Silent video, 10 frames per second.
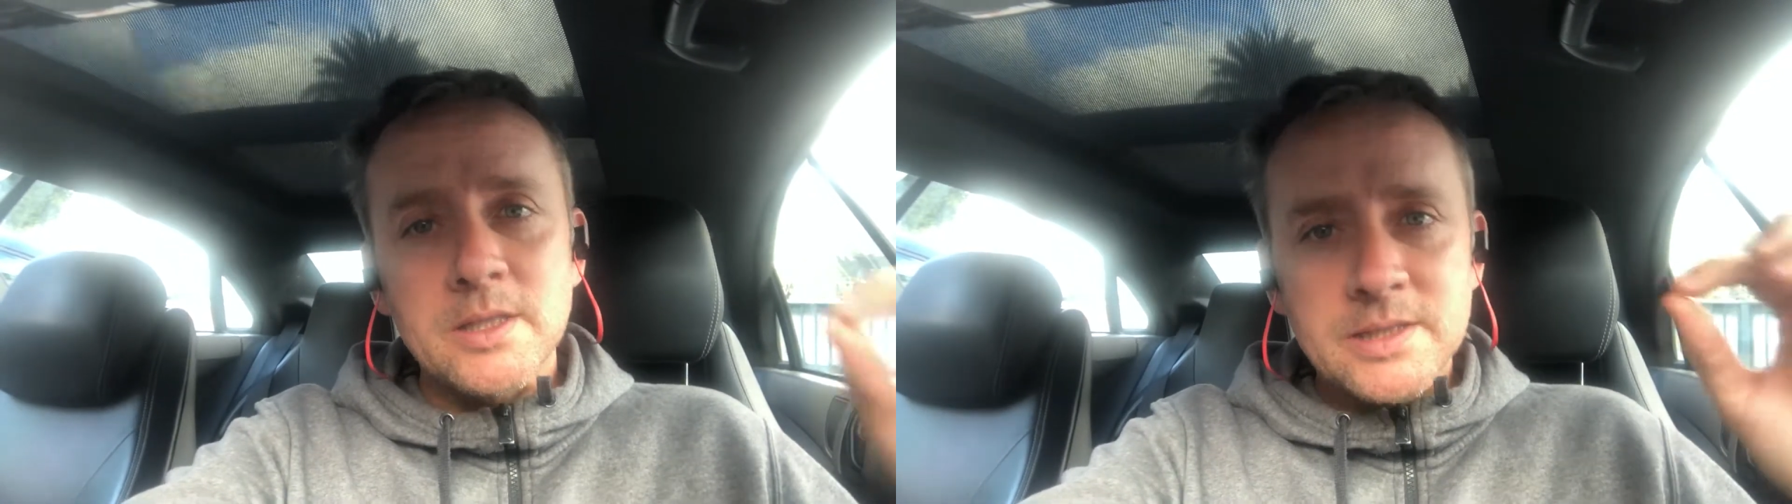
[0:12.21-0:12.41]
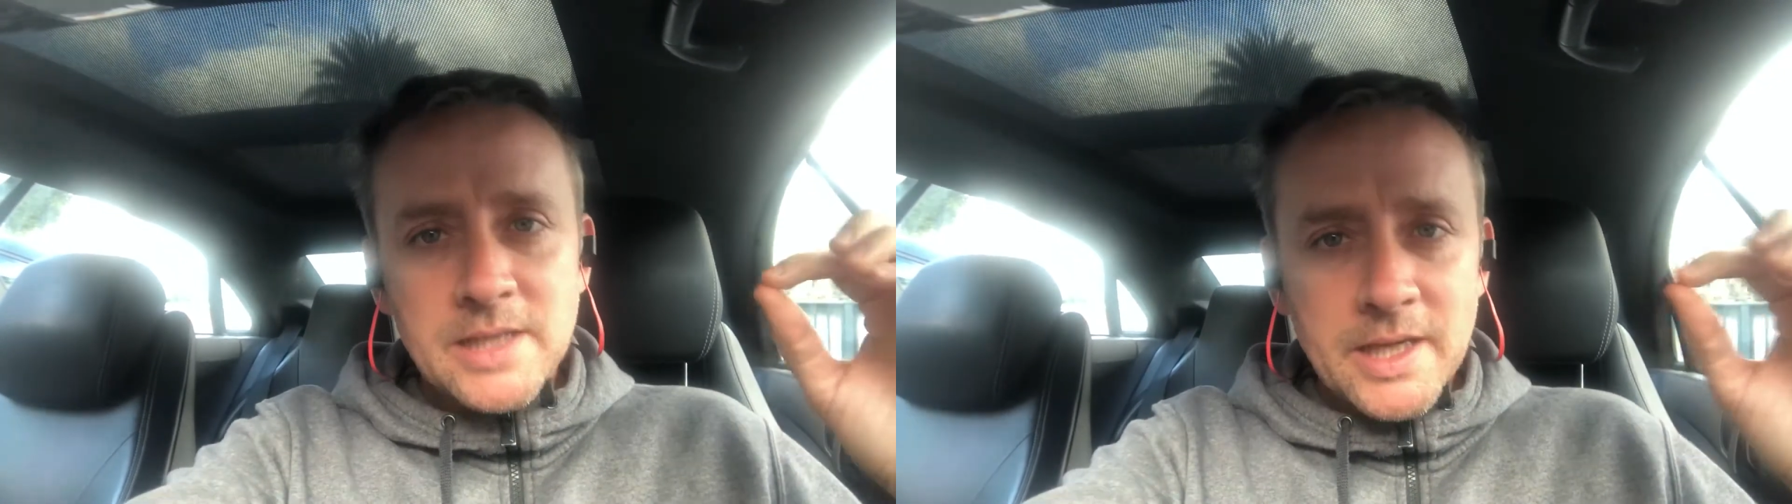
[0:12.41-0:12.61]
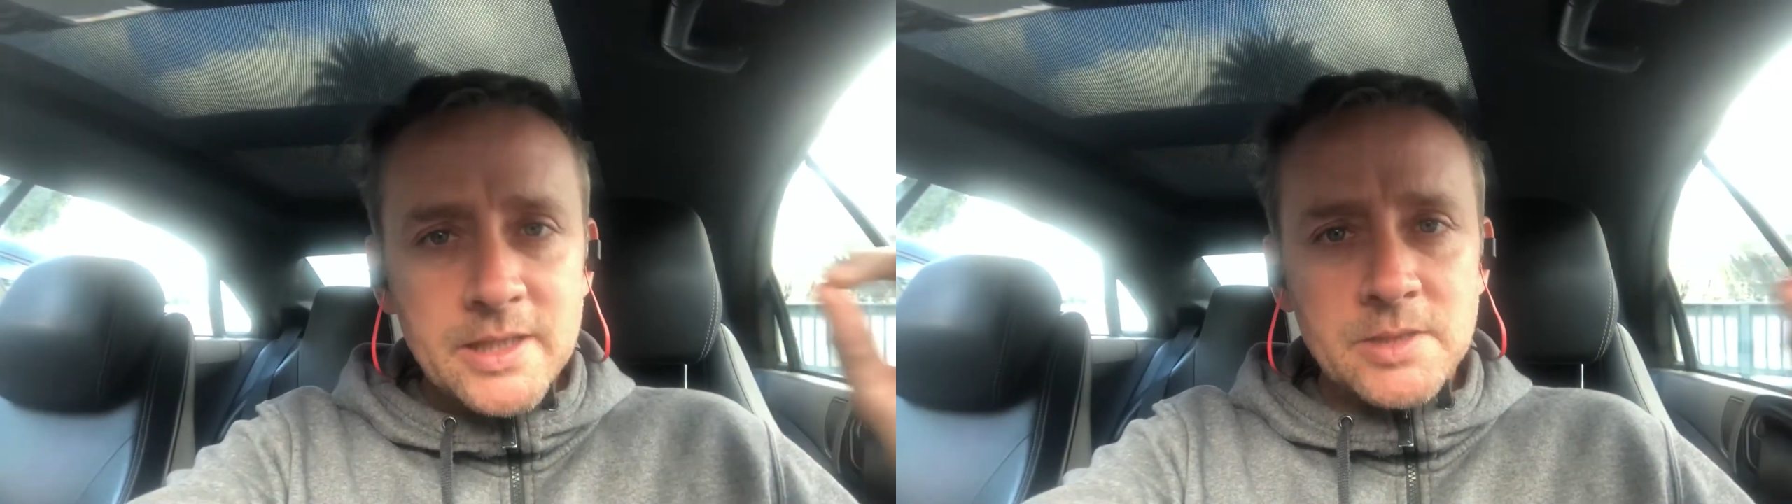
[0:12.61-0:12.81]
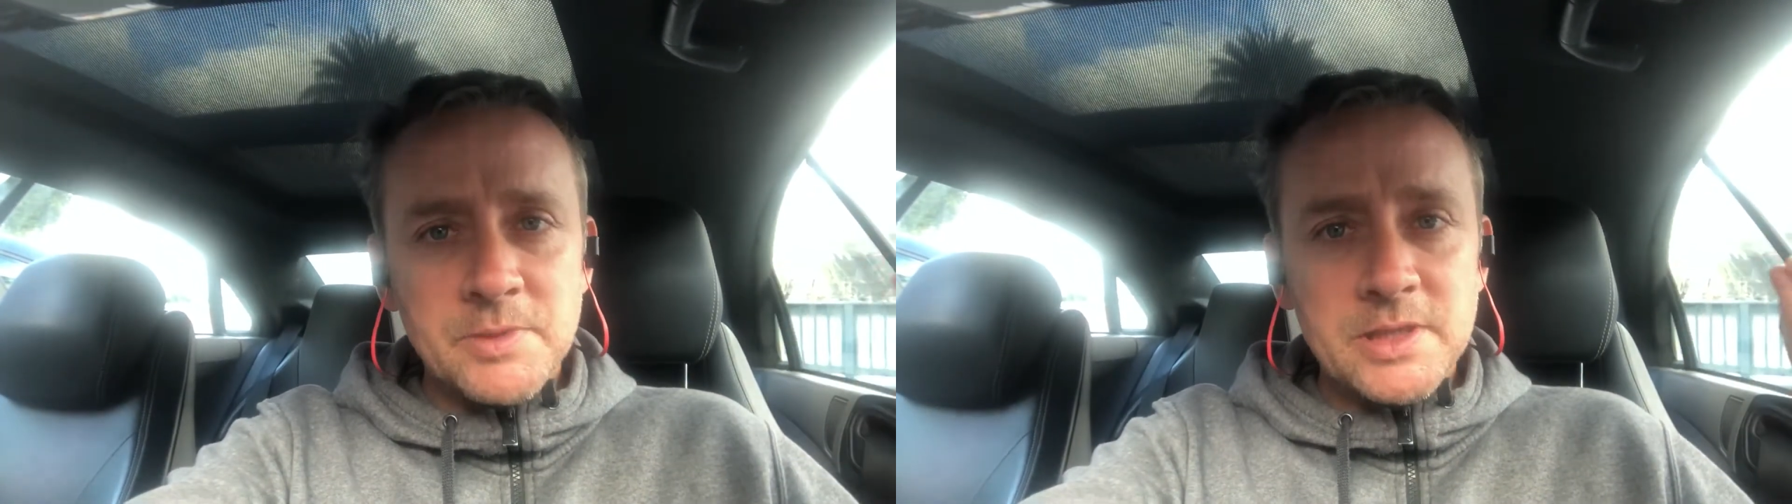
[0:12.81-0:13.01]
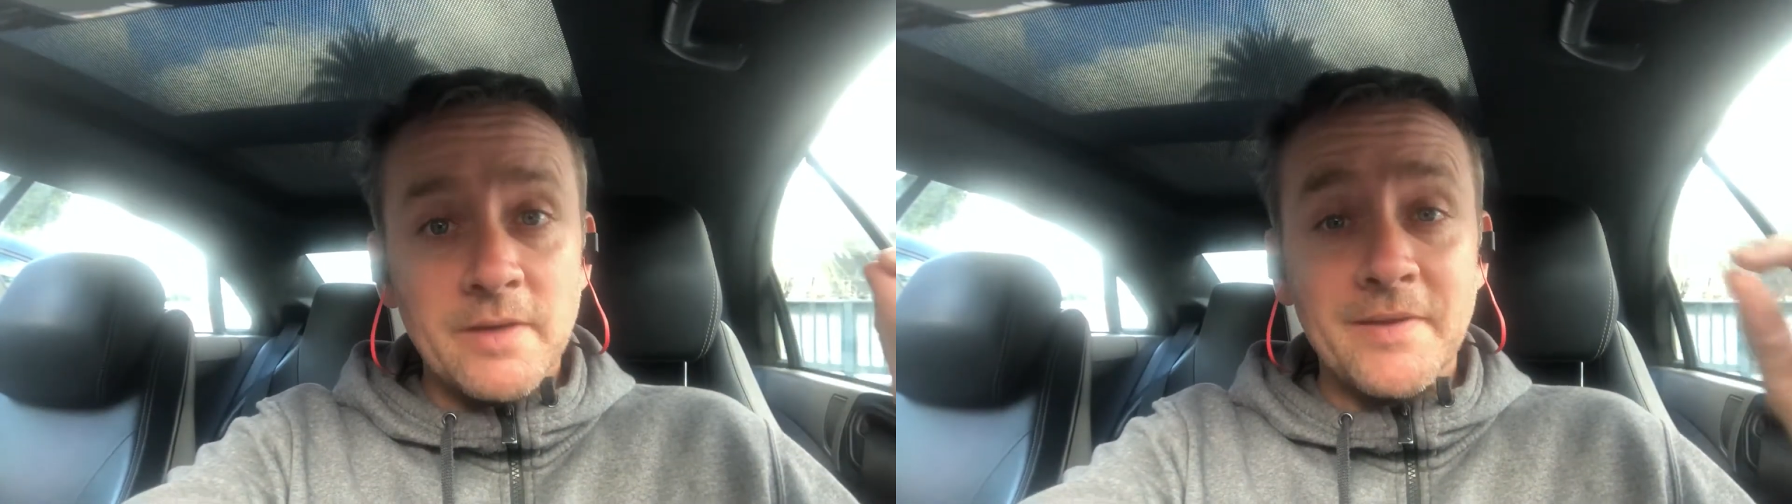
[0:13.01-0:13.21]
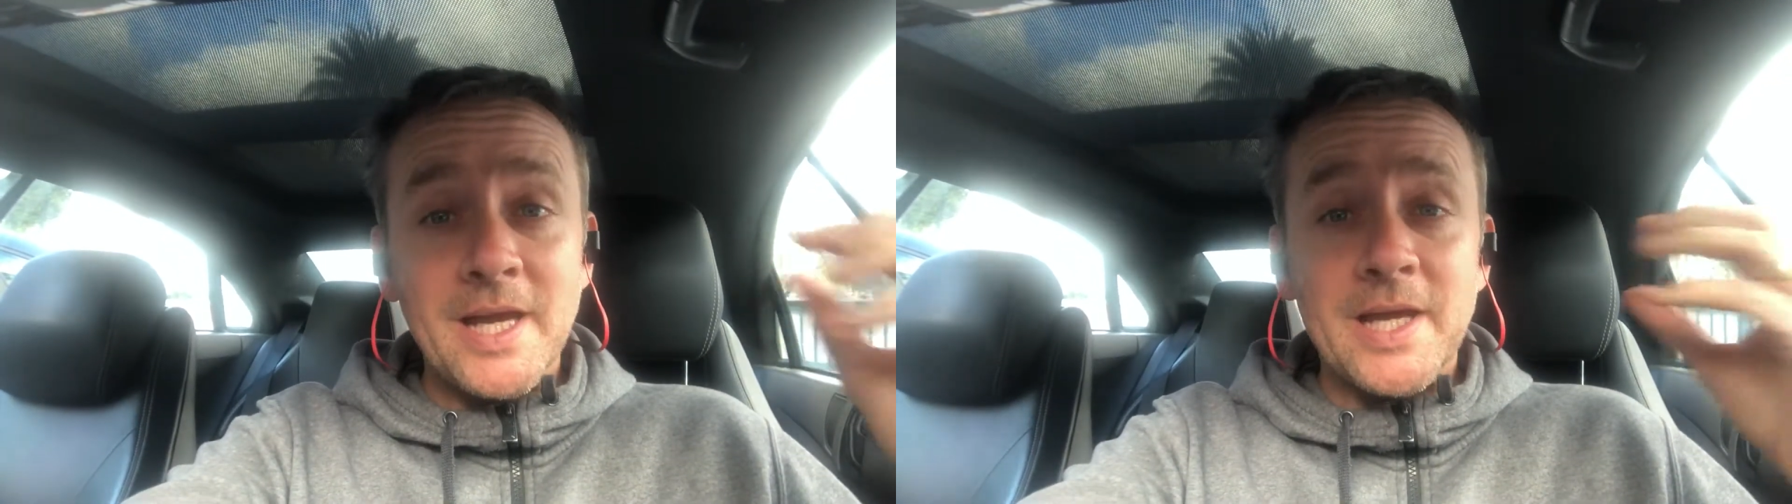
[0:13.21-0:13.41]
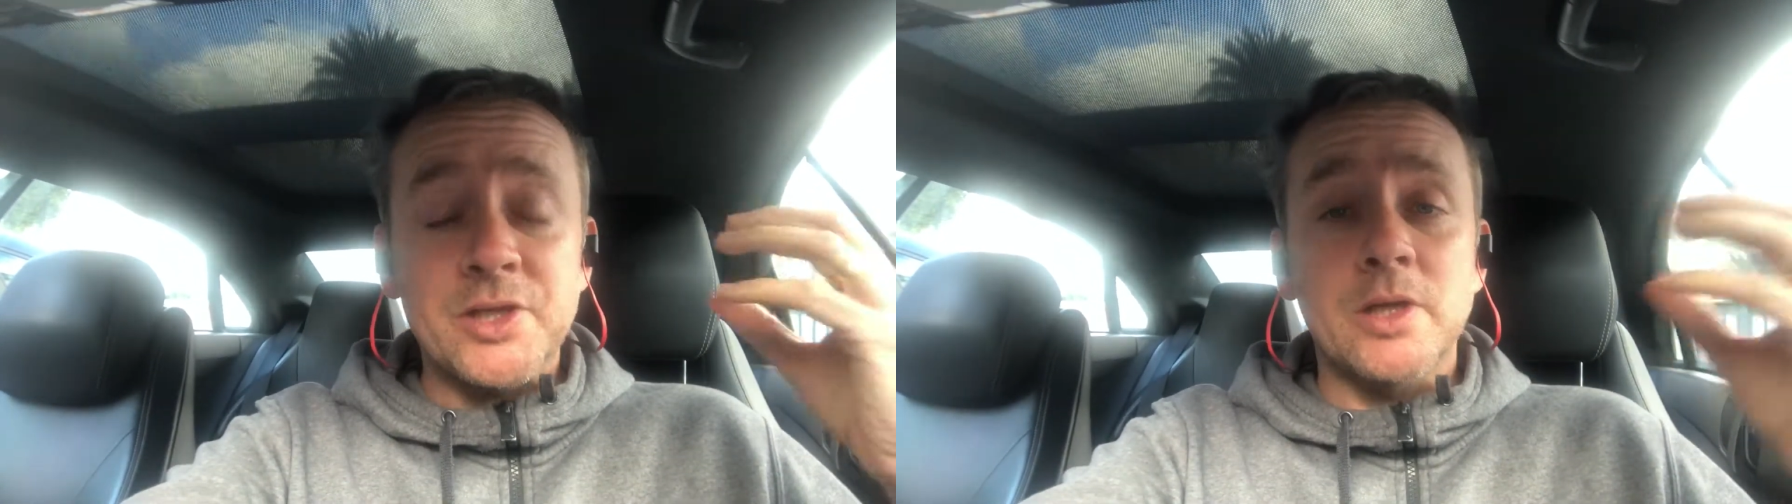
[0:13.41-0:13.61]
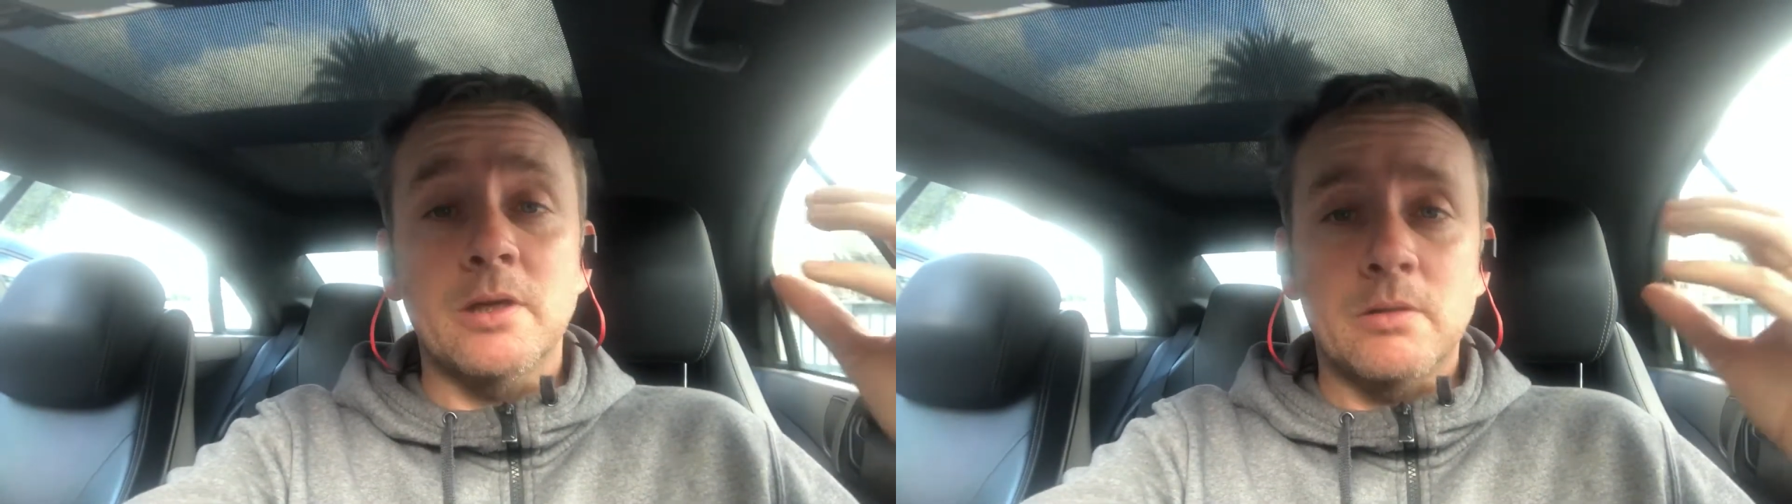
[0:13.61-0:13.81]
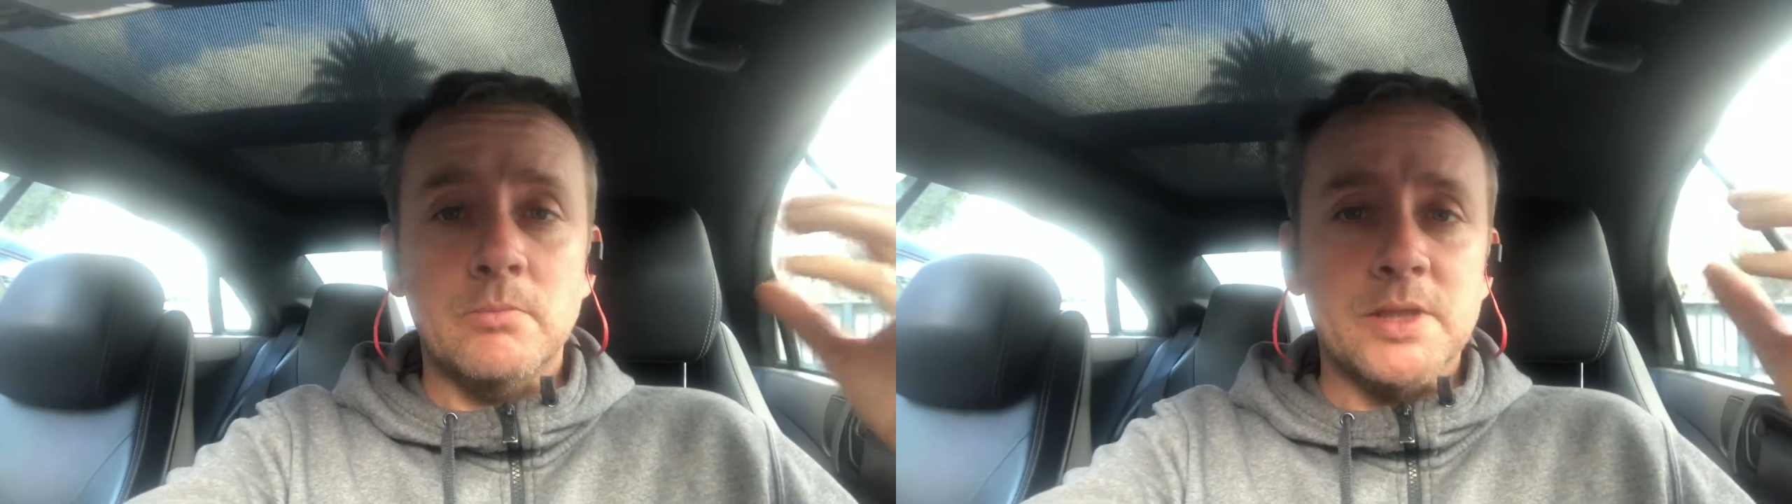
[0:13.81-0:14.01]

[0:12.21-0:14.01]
saying to myself, catching